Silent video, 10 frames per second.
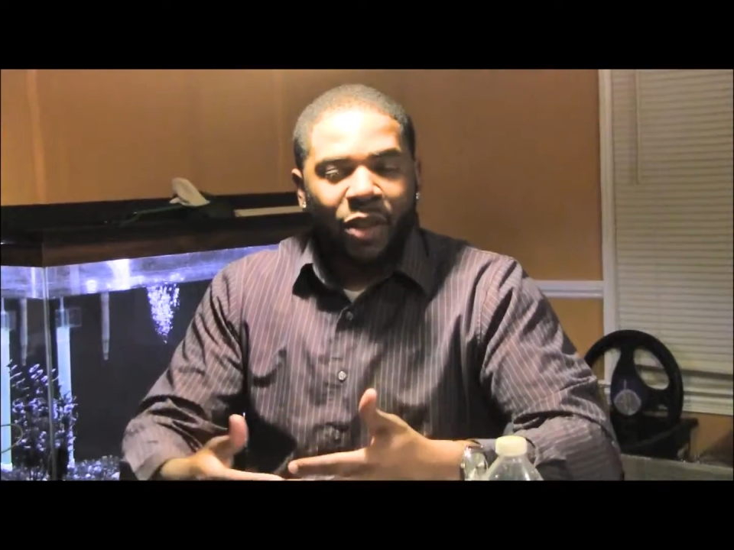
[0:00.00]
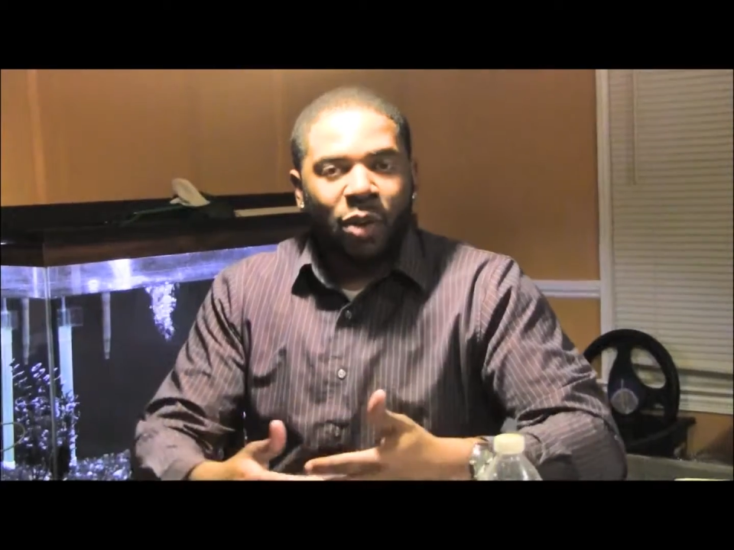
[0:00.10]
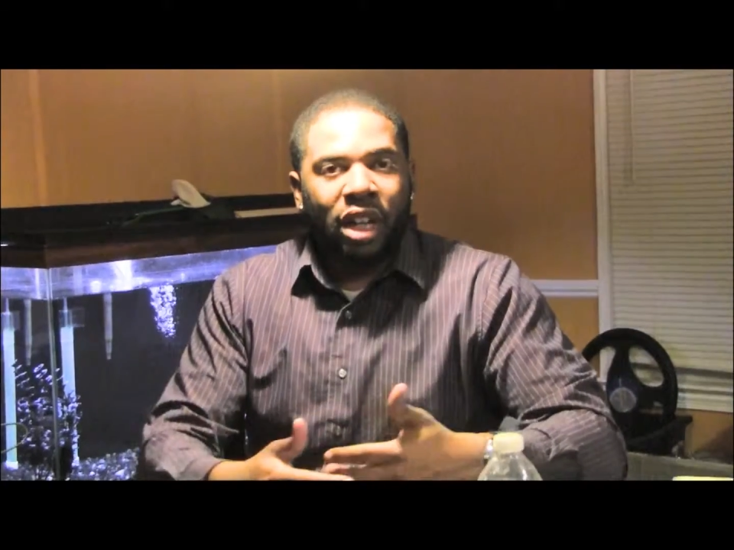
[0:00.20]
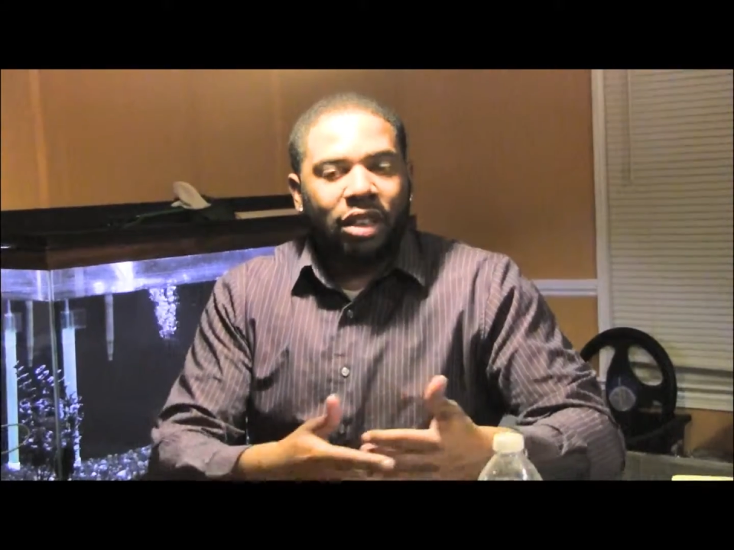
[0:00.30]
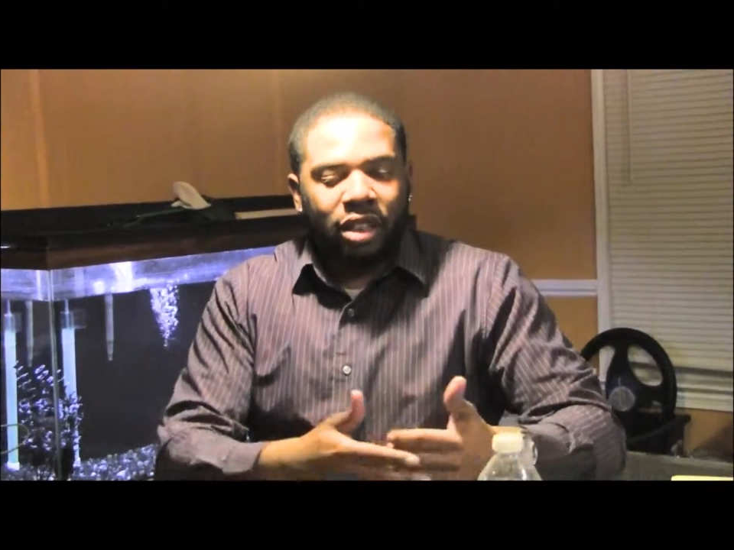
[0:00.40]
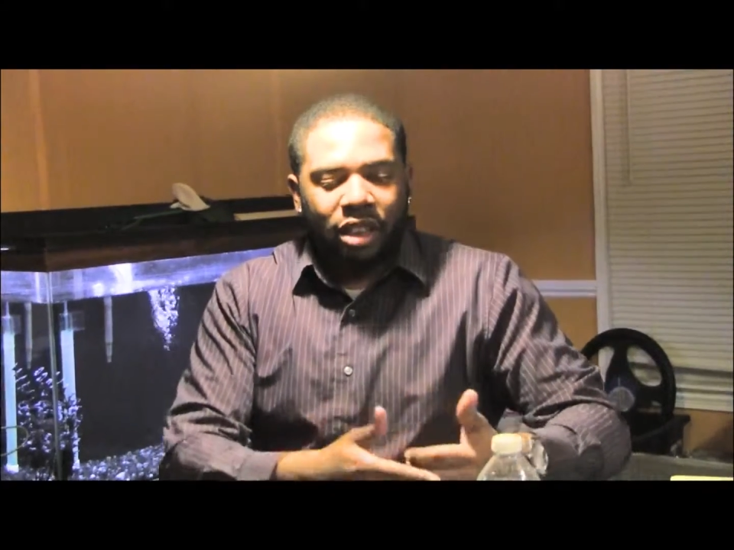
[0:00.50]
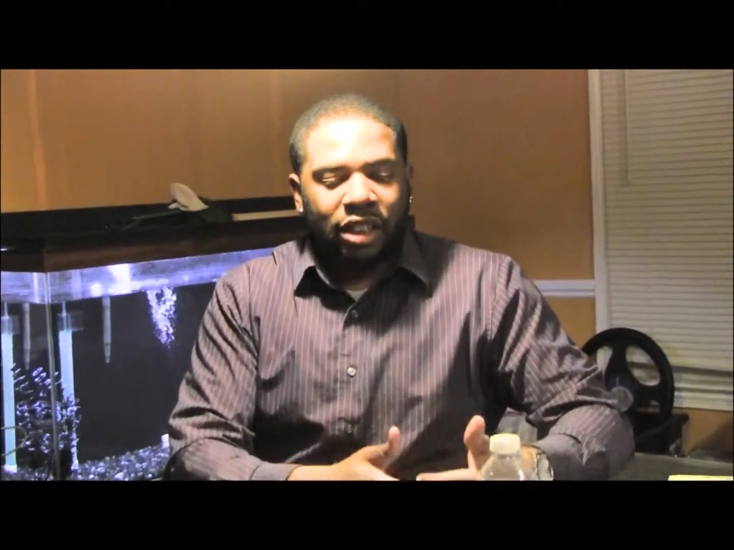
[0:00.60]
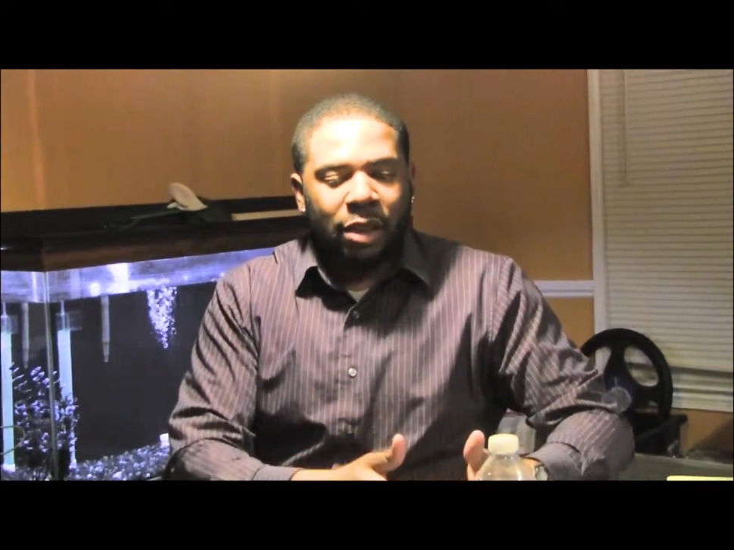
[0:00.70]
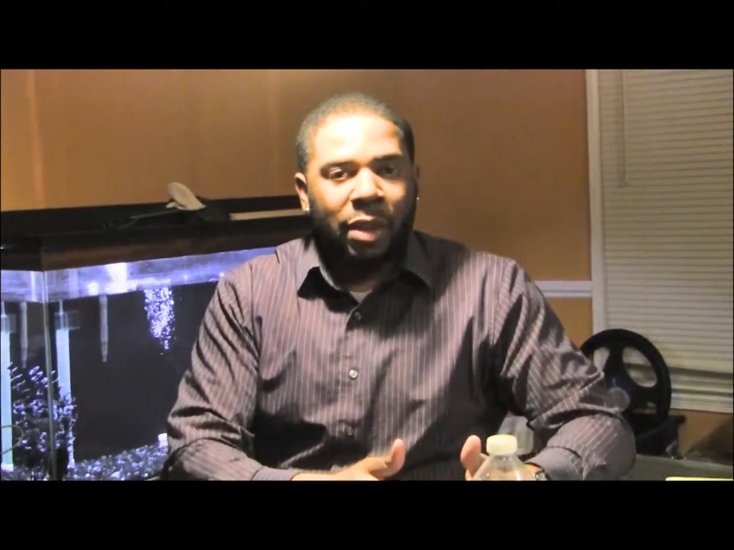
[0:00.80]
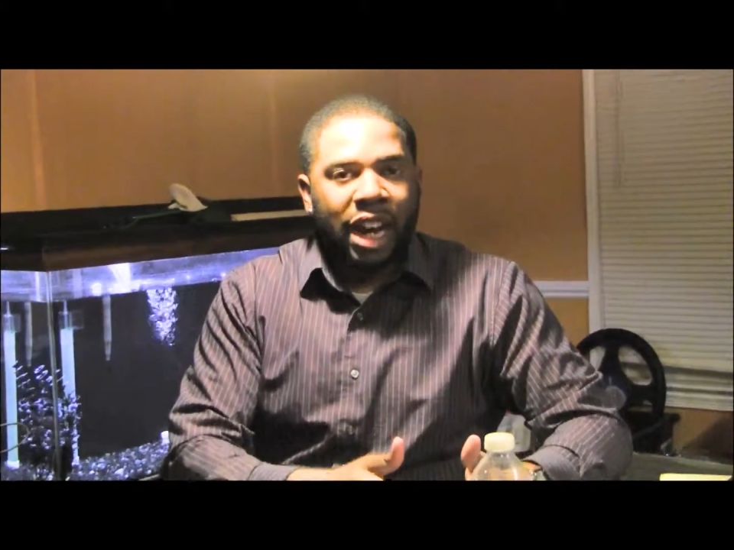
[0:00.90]
what took
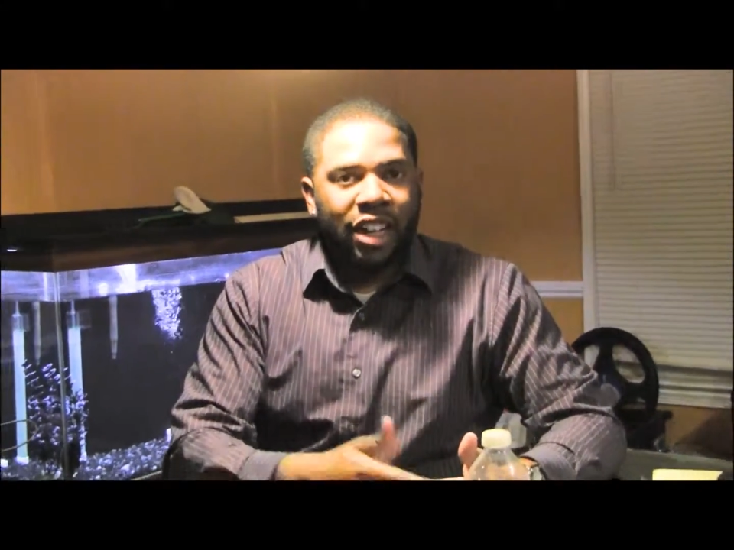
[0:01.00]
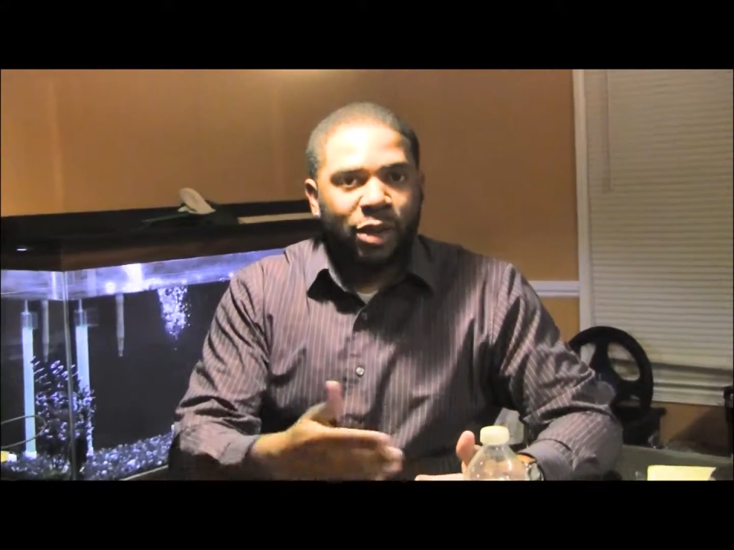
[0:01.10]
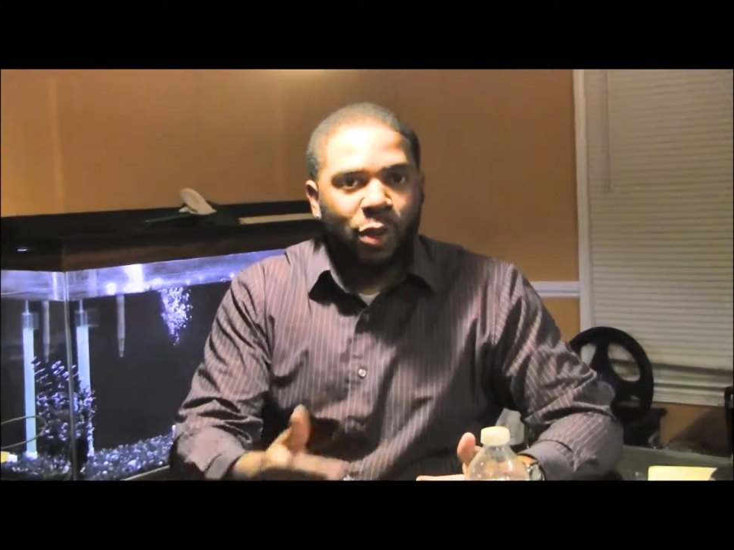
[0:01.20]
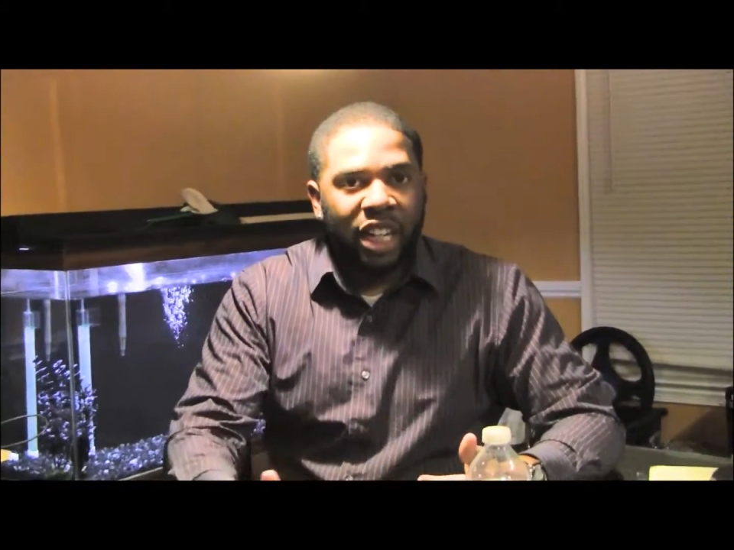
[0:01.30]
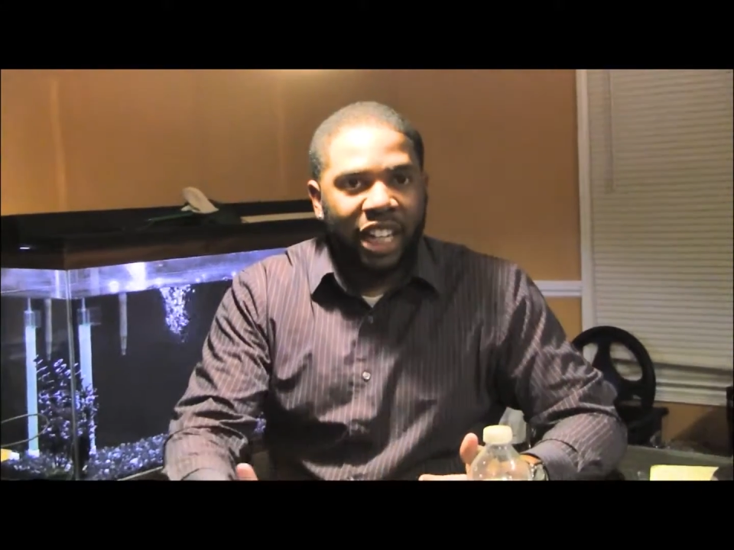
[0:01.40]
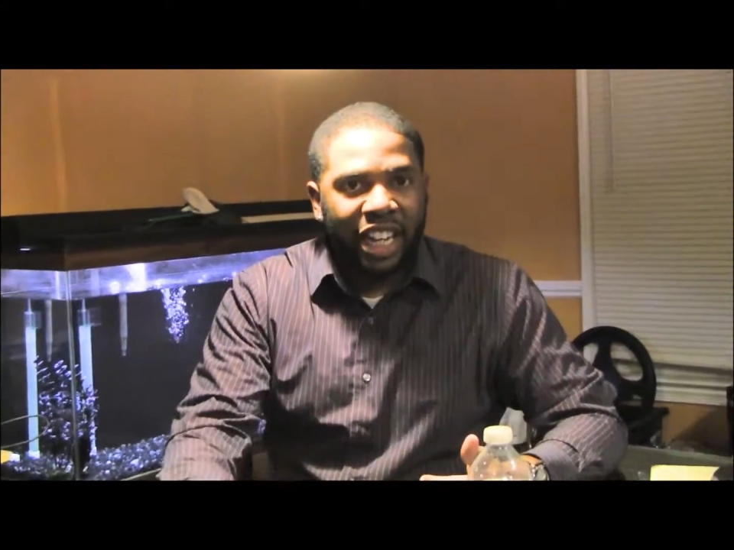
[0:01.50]
somebody 20